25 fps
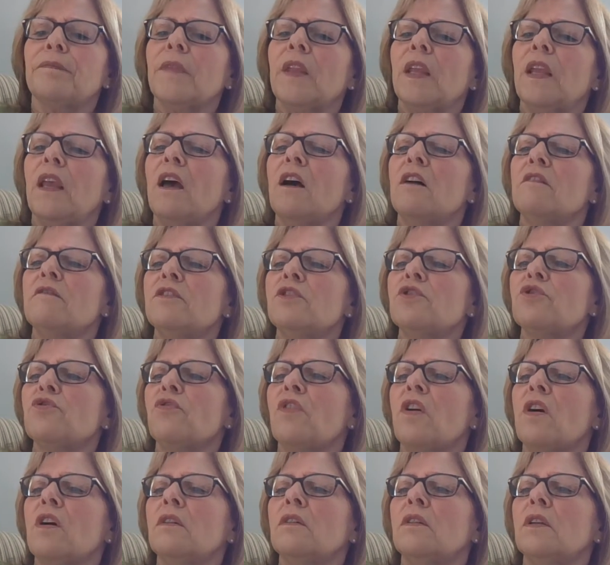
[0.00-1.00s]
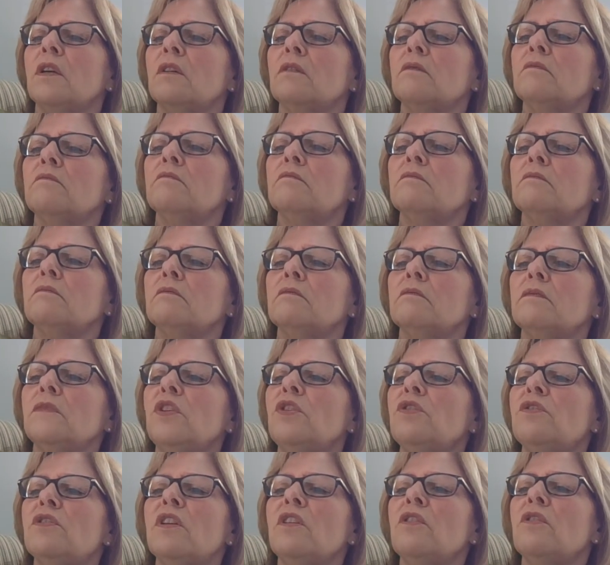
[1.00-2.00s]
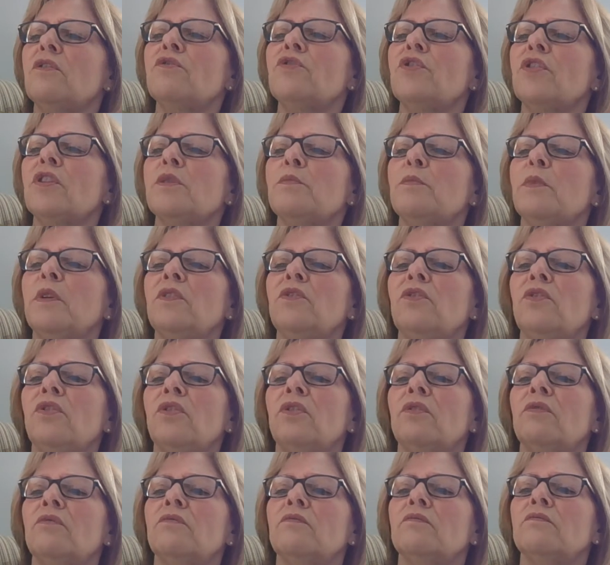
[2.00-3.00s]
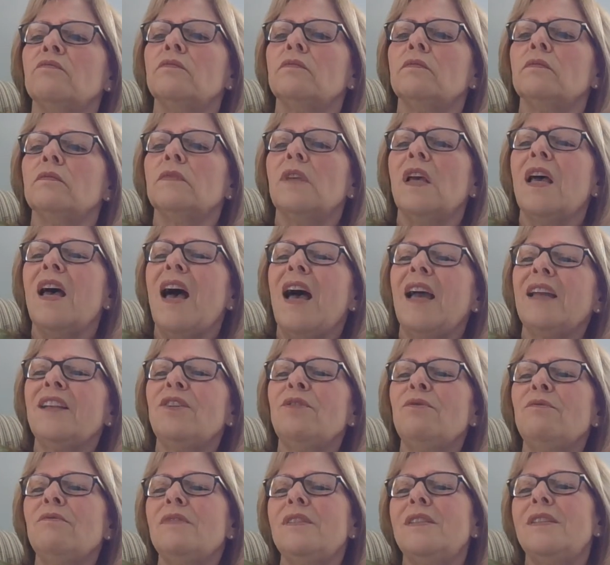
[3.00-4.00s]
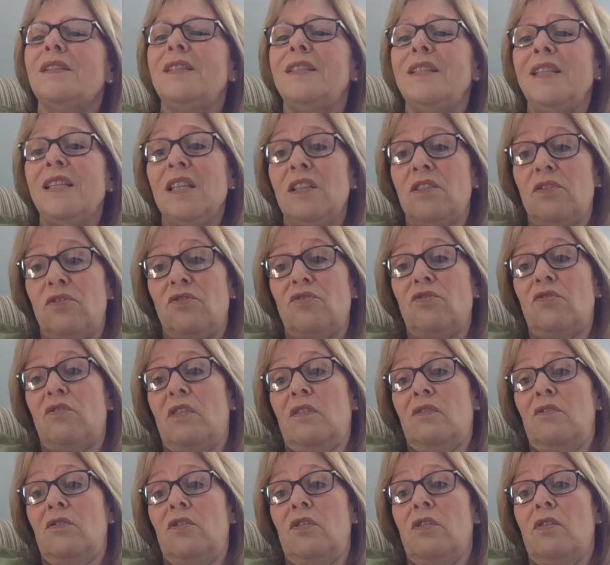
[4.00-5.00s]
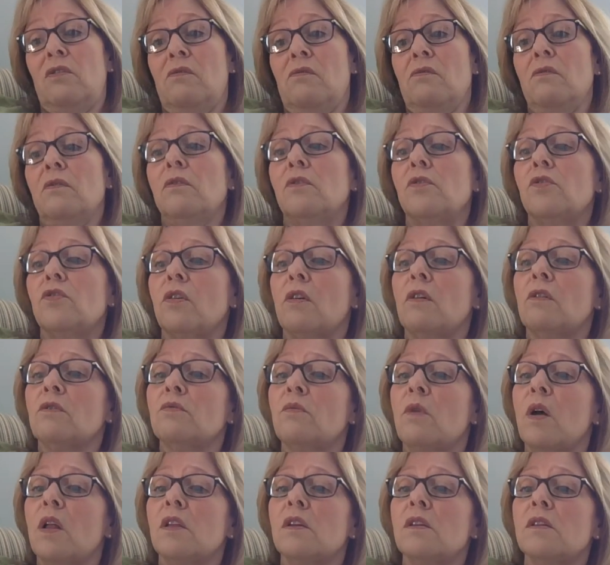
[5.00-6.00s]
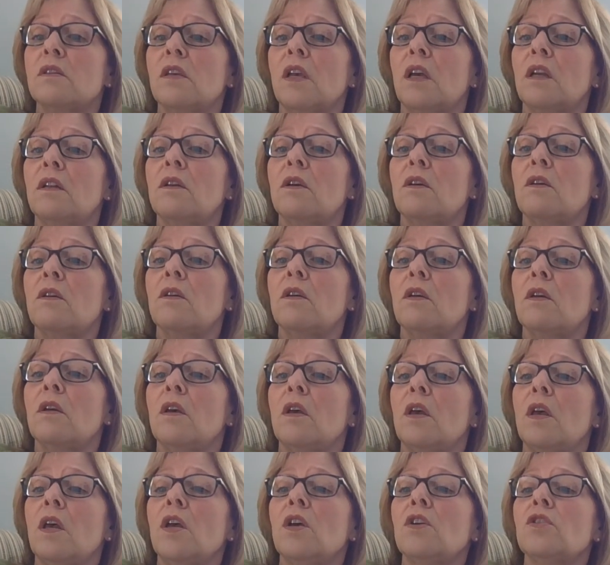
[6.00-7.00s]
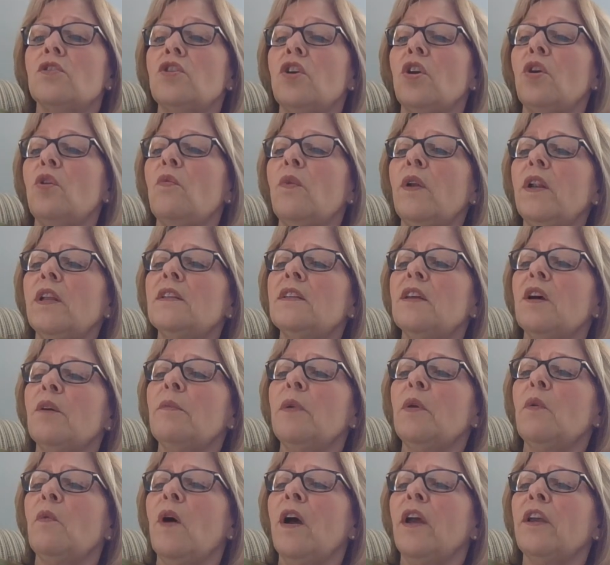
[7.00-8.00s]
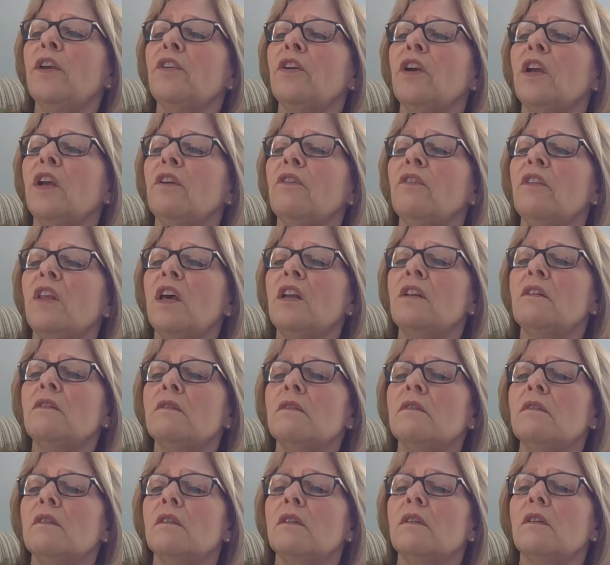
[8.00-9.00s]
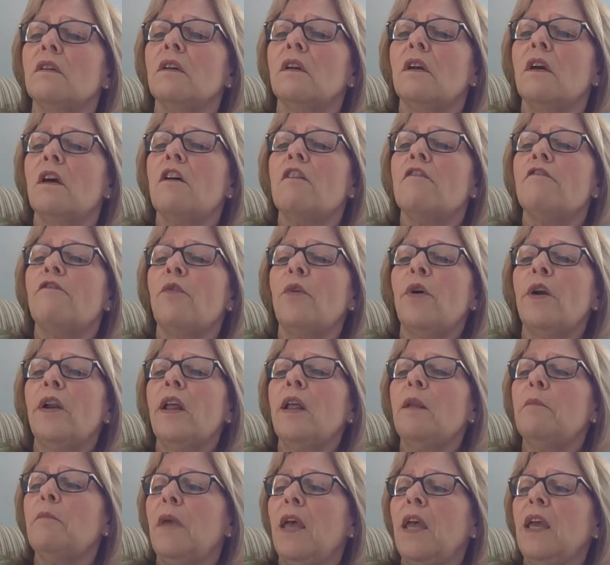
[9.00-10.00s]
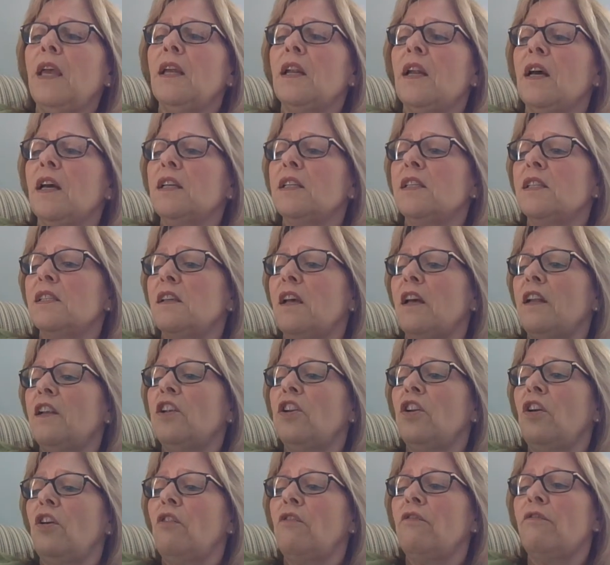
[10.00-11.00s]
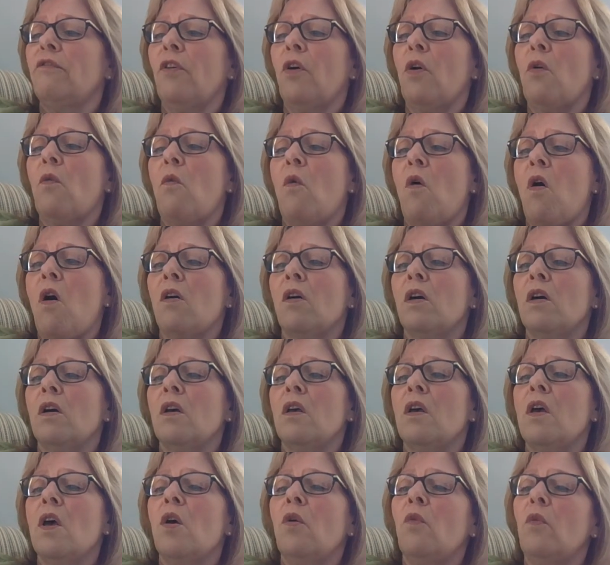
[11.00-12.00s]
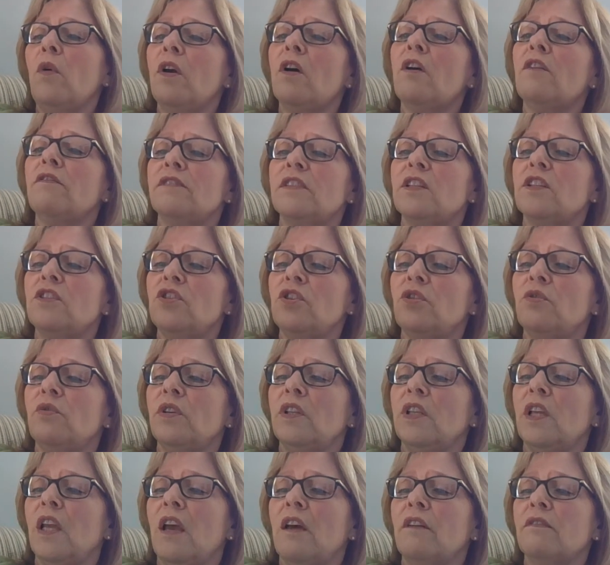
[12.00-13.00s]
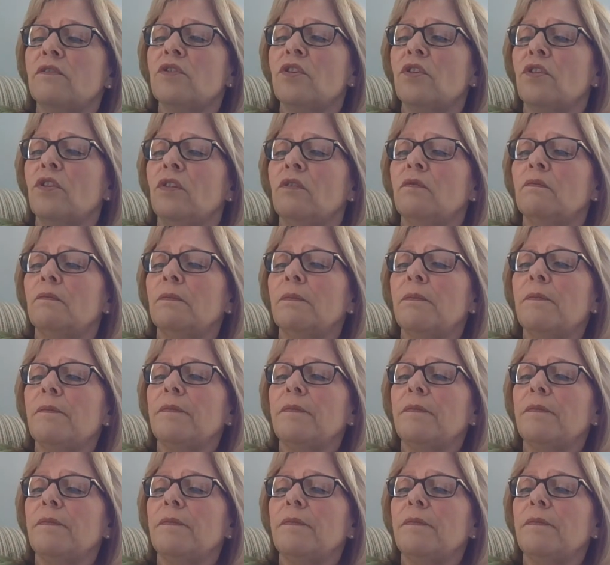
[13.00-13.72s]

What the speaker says: Calvin shrugged. "You still don't trust me, do you?" "I don't distrust you," Charles Wallace said. "Do you want to tell me why you're here, then?" "Fort and Meg and I decided to go for a walk. We often do in the afternoon."